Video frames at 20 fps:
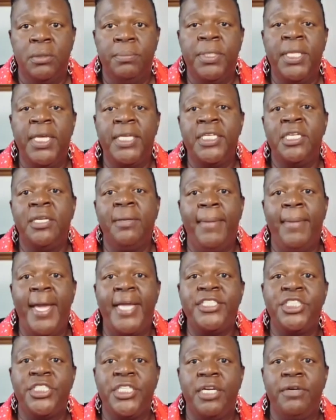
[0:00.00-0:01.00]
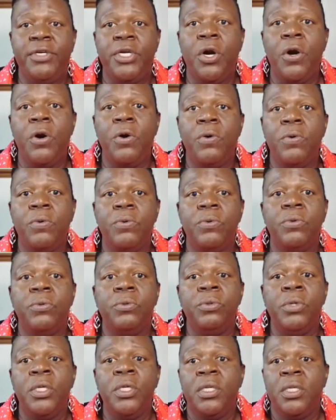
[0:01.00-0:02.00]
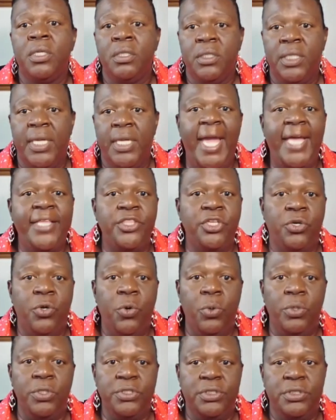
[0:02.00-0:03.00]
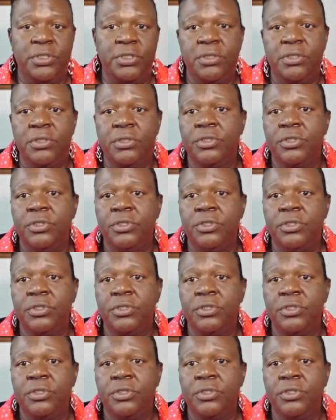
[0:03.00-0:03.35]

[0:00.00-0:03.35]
playing an imaginary hole at the course.